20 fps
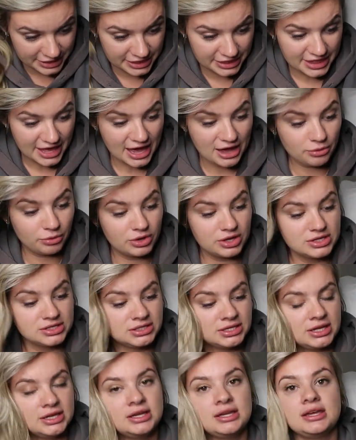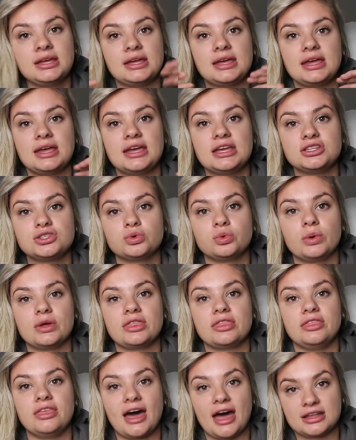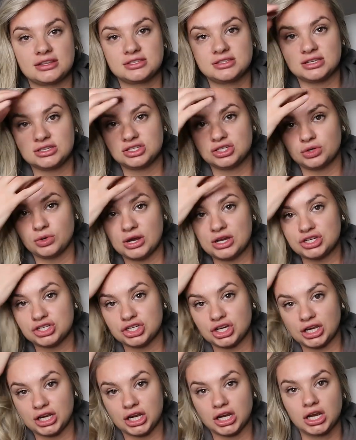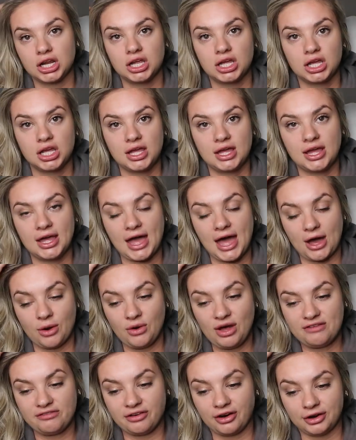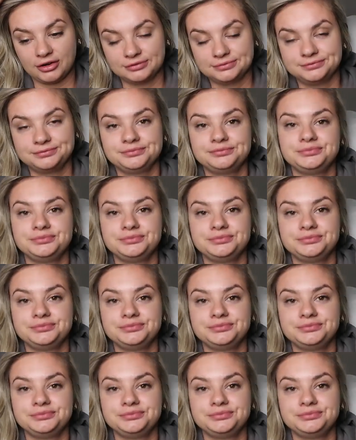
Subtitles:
that was it with that situation. However,